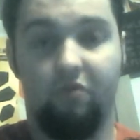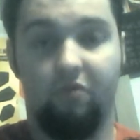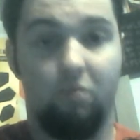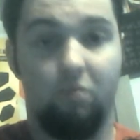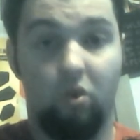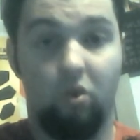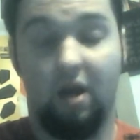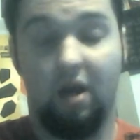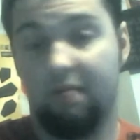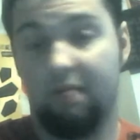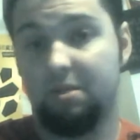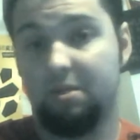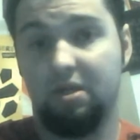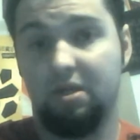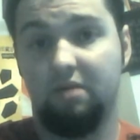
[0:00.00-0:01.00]
from what
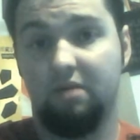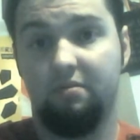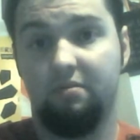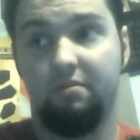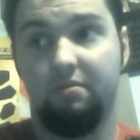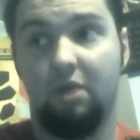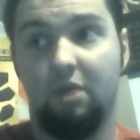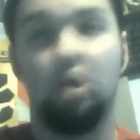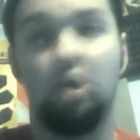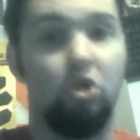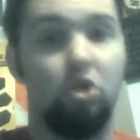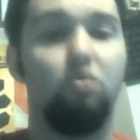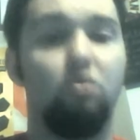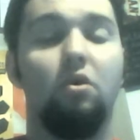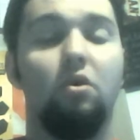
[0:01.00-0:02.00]
I've seen,
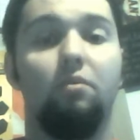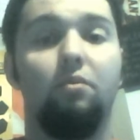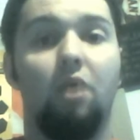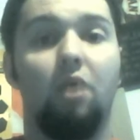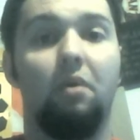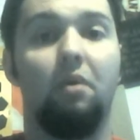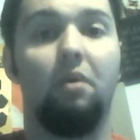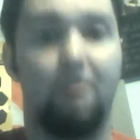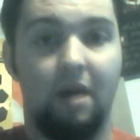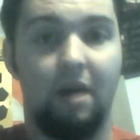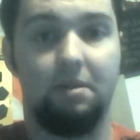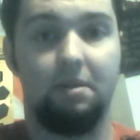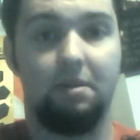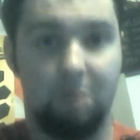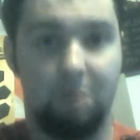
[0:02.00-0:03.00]
you know probably
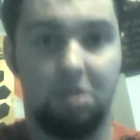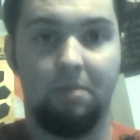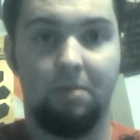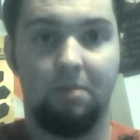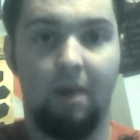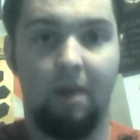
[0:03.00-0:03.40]
about as much